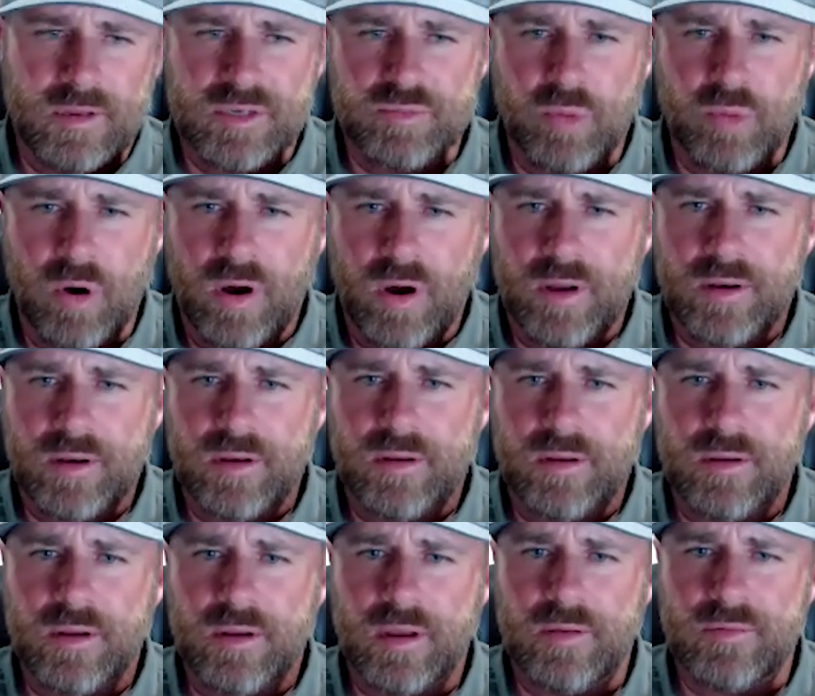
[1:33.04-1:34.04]
bond
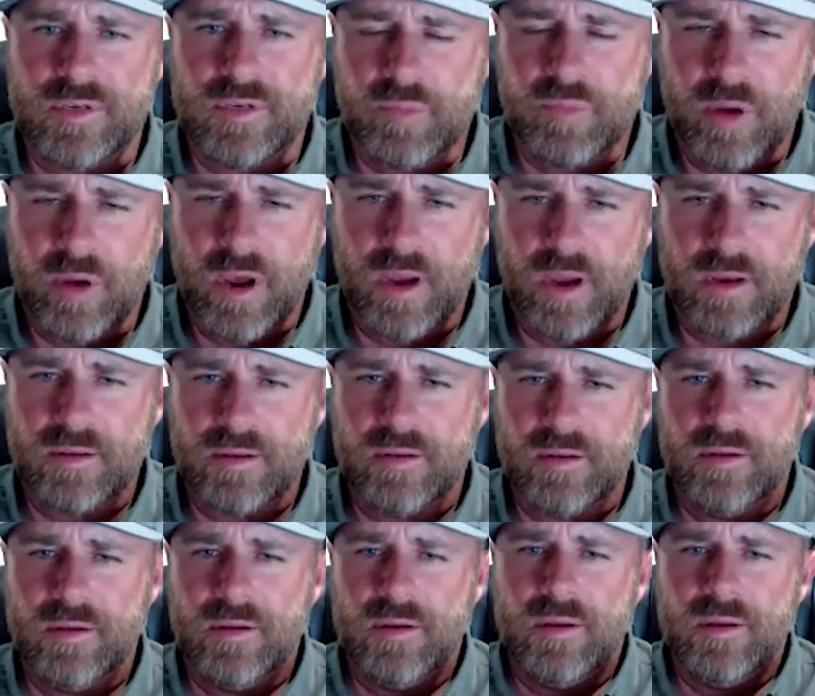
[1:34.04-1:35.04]
and respect,
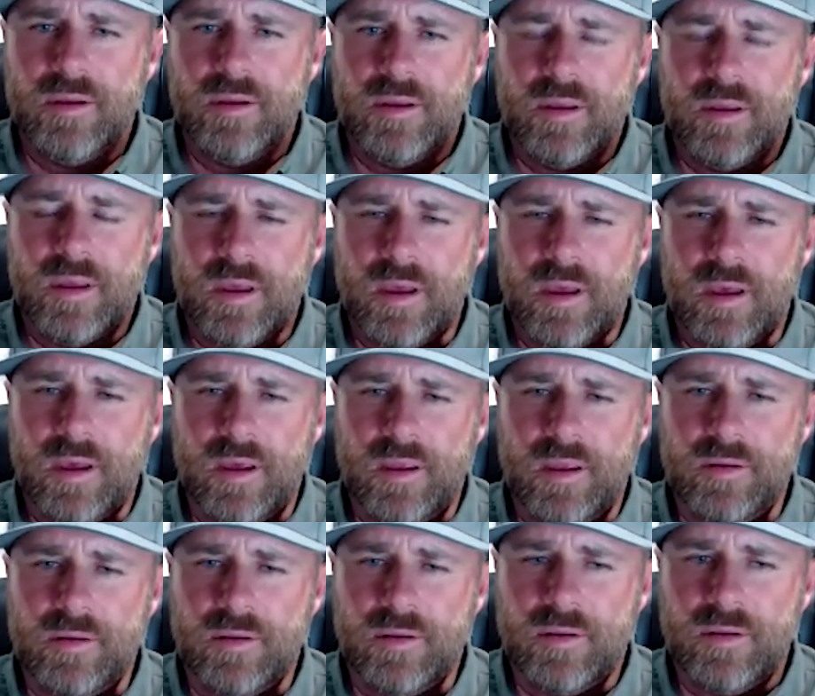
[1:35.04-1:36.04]

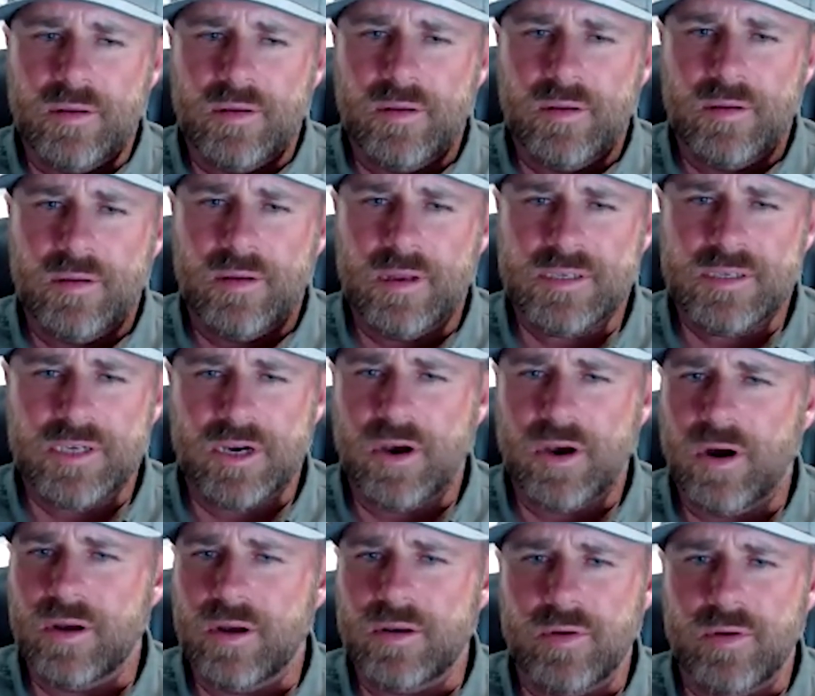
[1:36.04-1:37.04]
and it's a
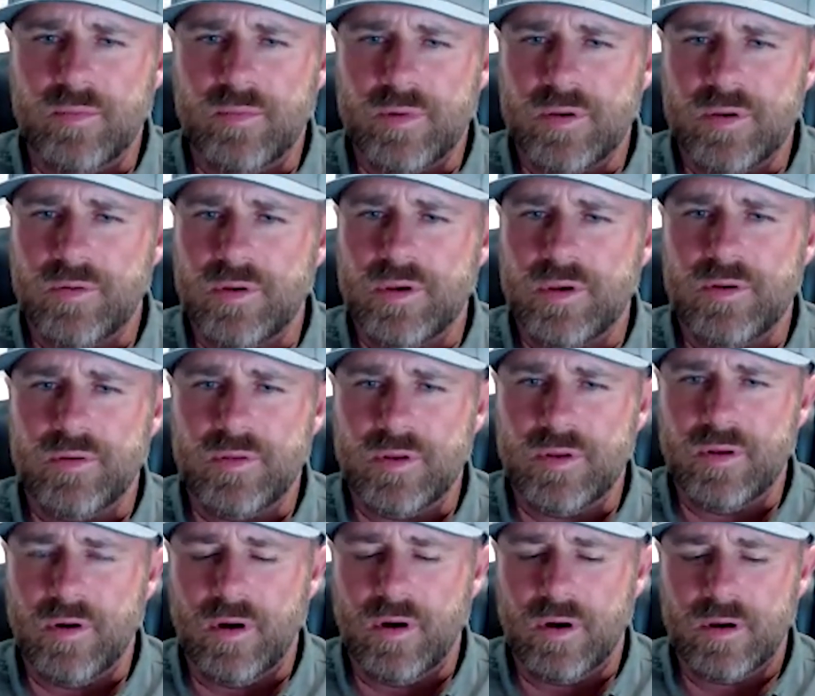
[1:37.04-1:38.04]
conduit between you and the
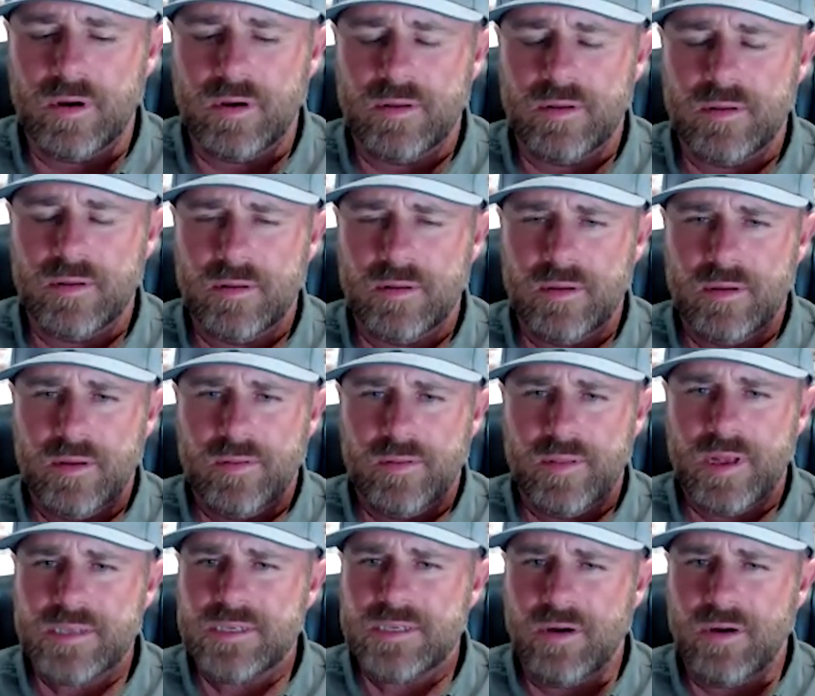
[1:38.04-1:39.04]
dog.
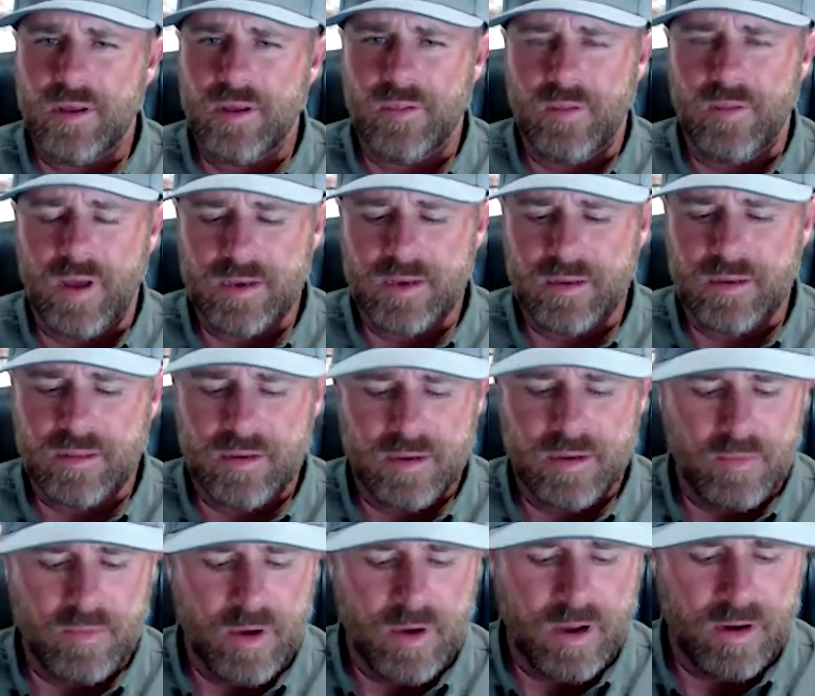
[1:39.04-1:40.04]
That's how I like to
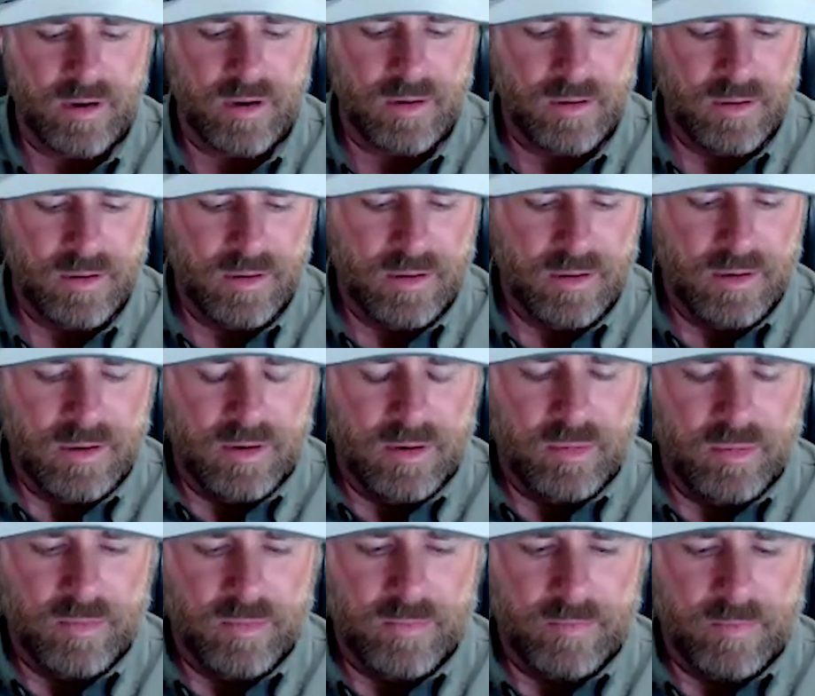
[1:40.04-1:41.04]
think about it.
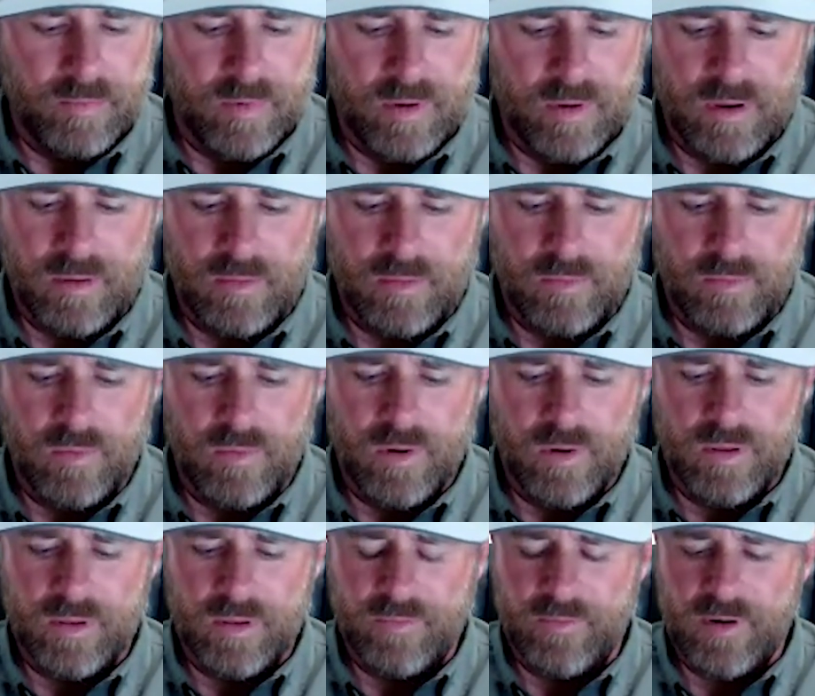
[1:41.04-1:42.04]

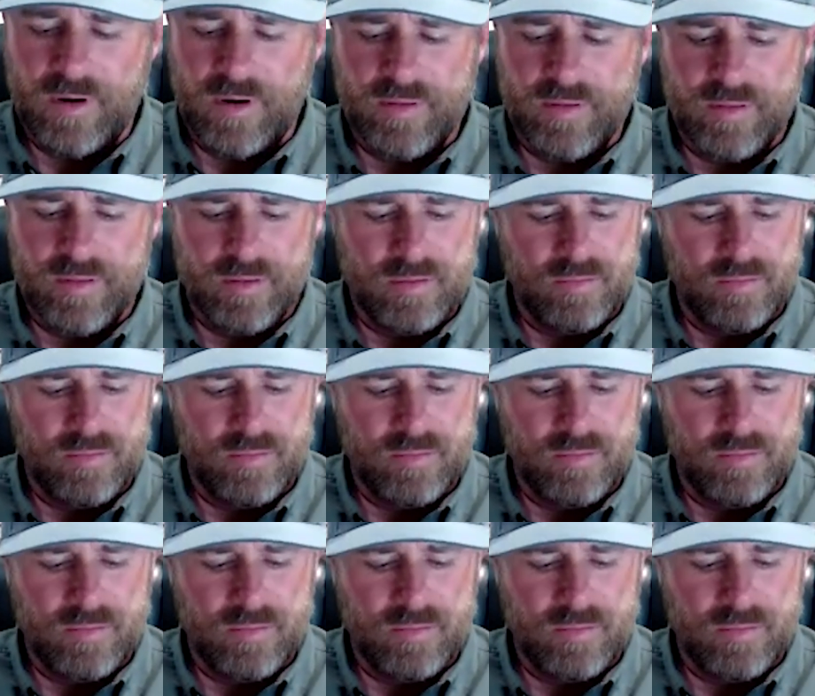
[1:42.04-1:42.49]
One of the very